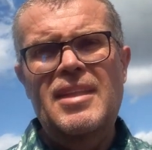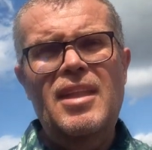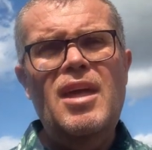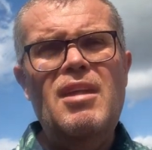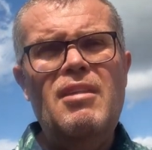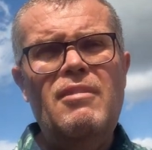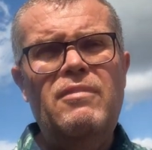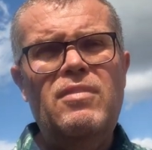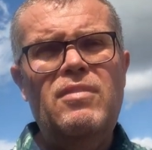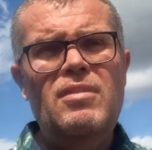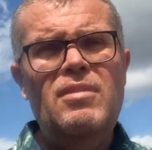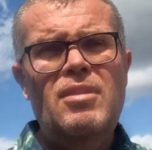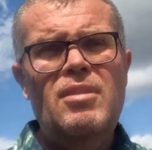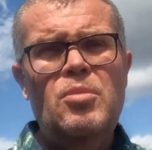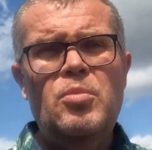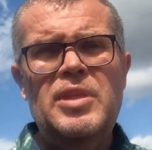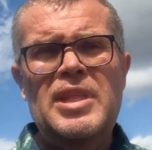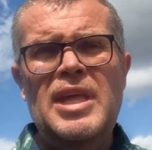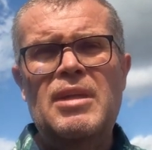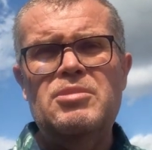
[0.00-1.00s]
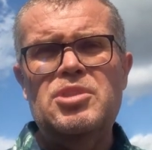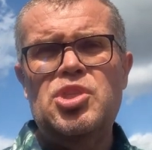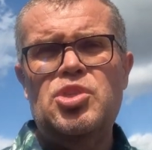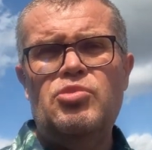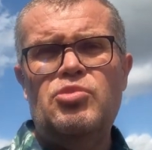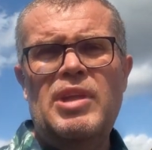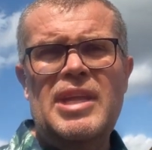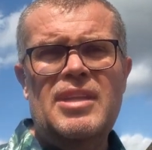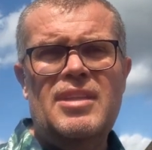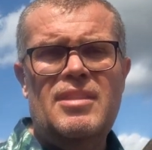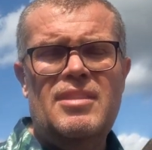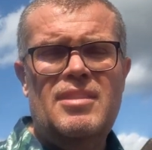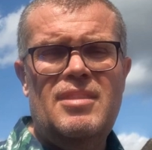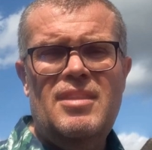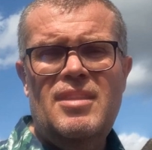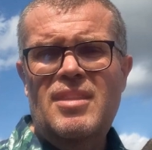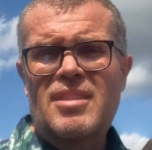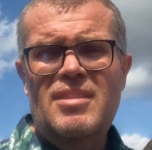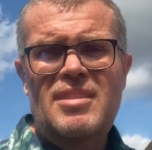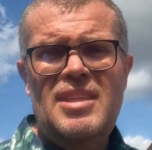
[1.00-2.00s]
love without strength,
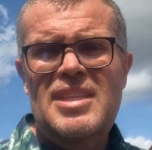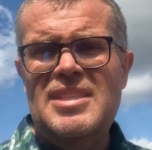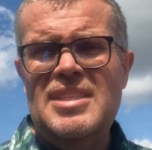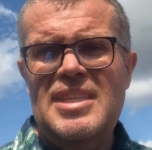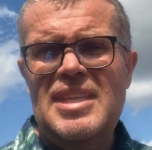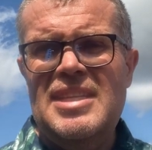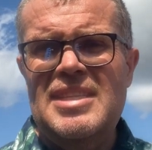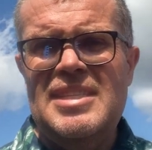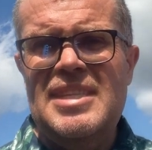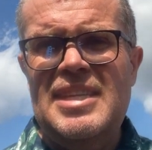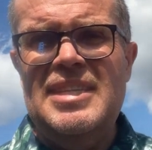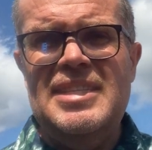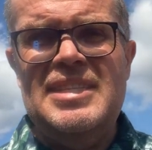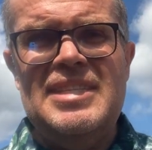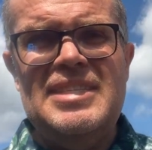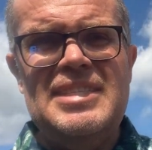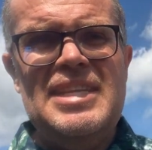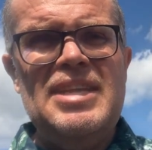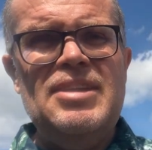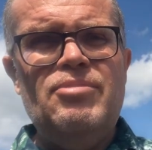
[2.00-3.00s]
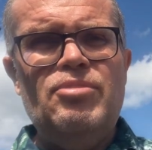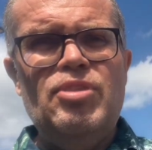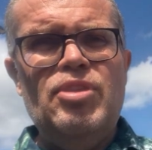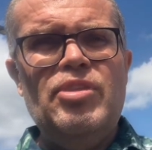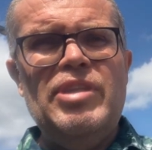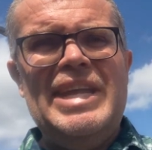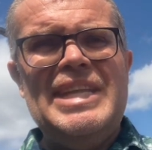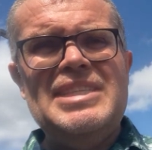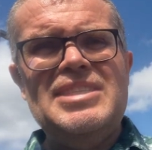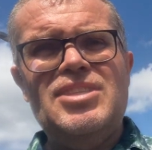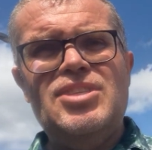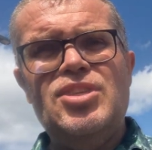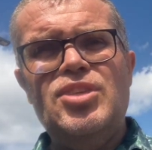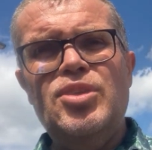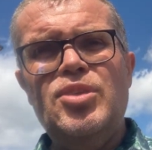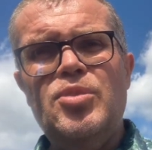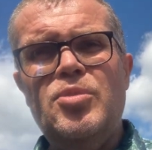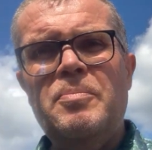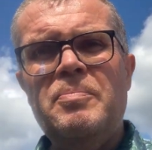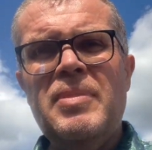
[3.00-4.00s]
this easily deteriorates
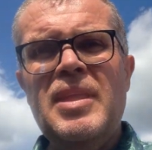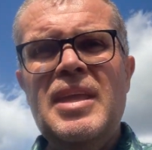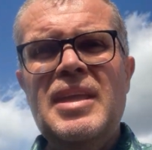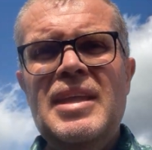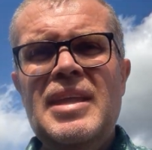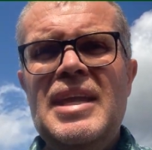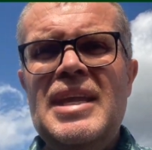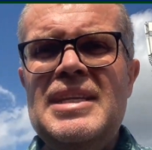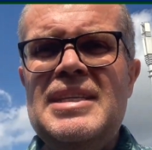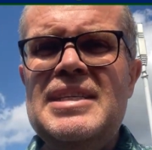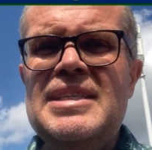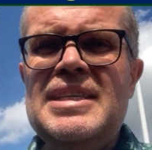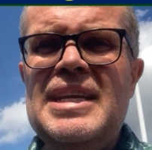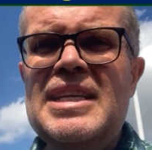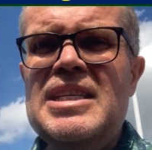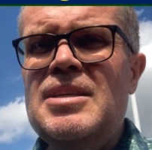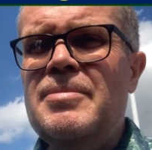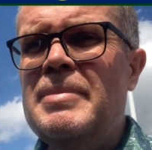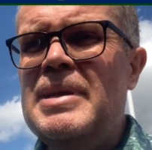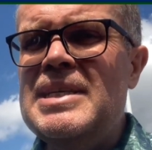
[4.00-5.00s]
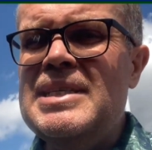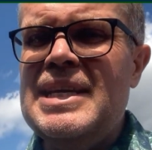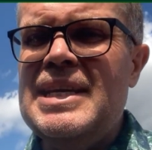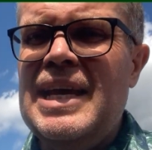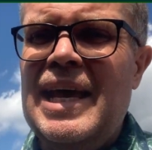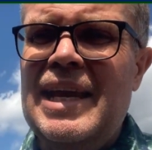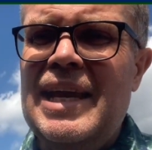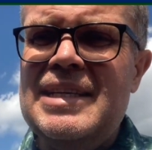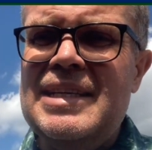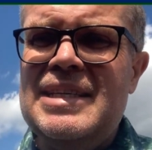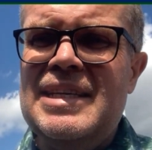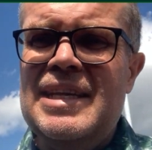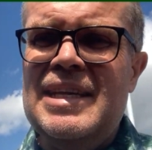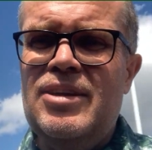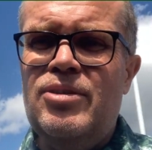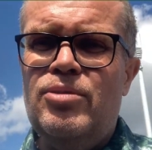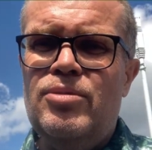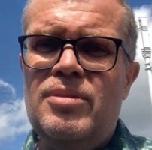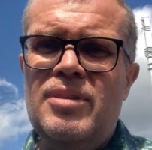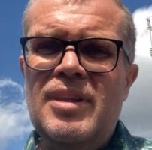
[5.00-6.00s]
too into sentimentality
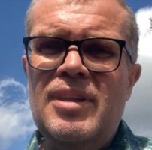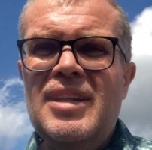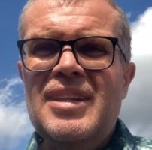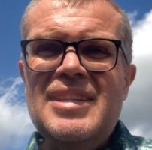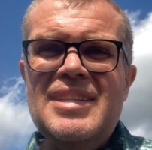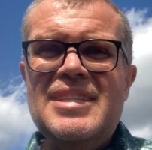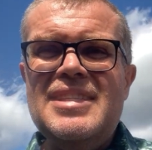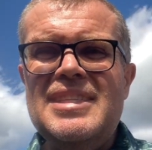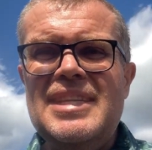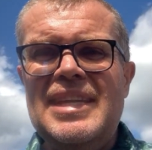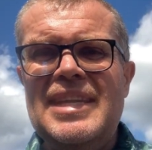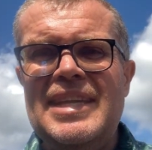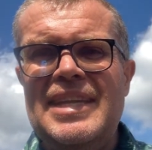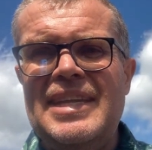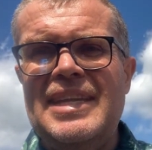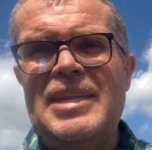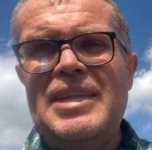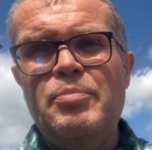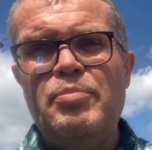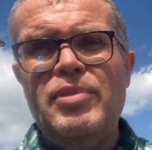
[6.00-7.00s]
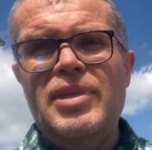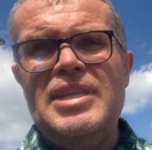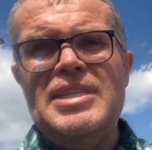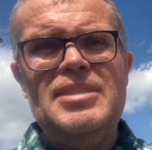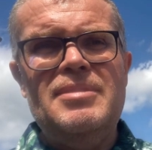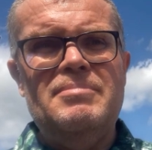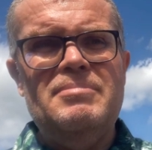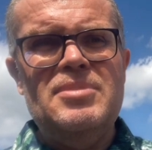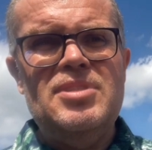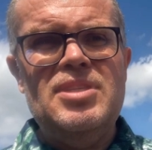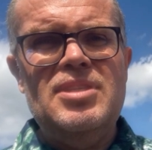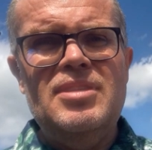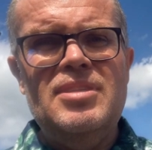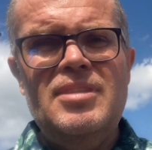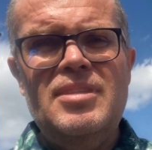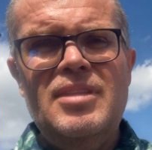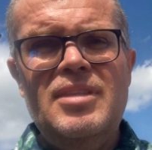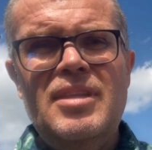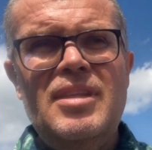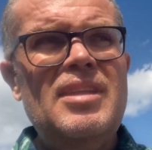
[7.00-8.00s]
or silly liberalisms,
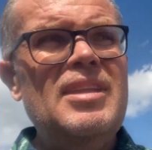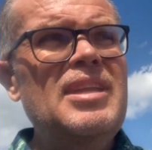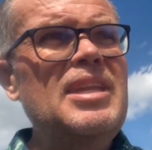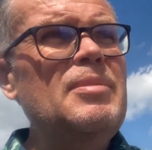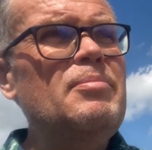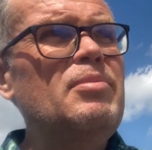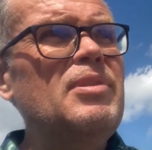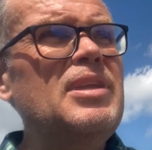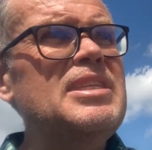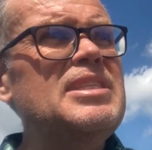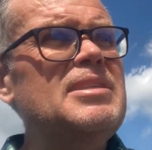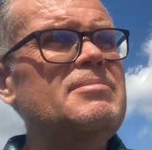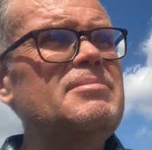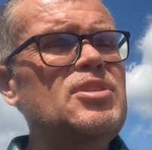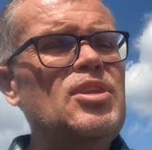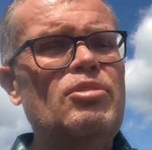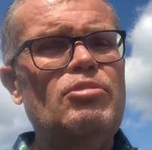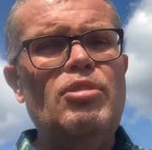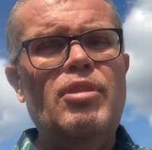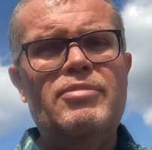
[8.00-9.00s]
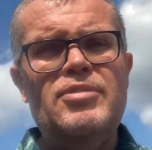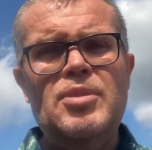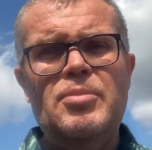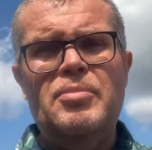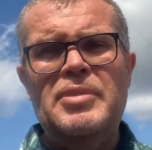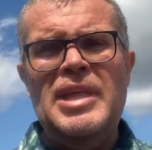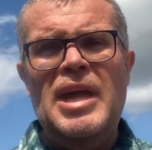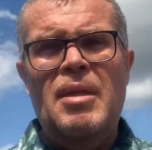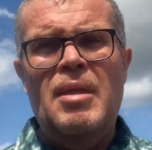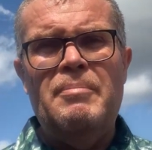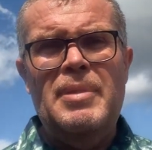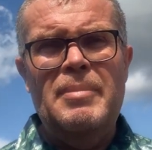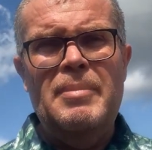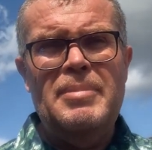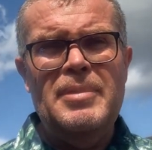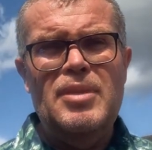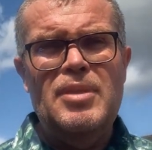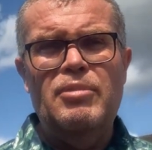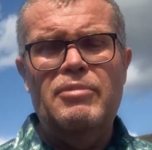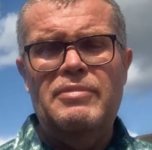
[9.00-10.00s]
liberalisms that are often without
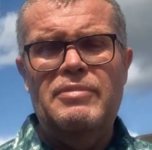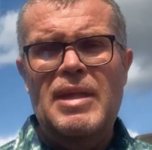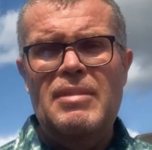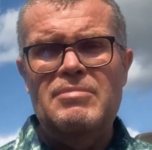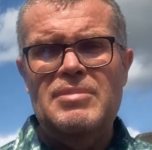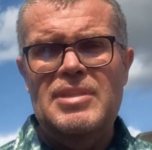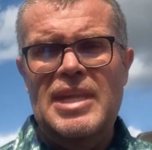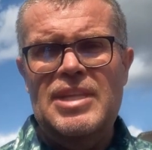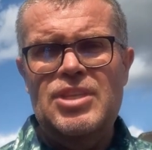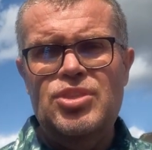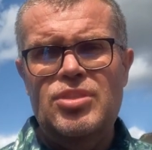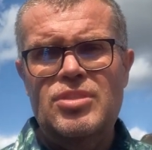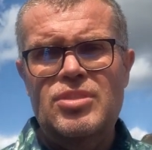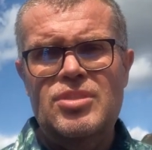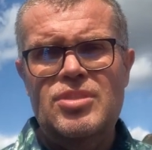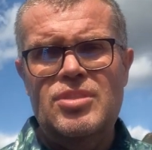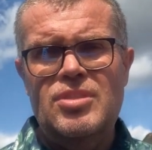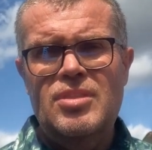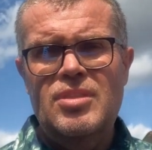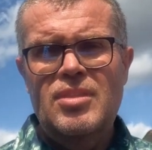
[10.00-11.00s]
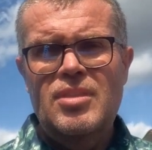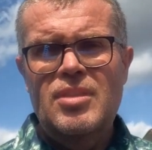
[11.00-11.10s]
biblical foundations.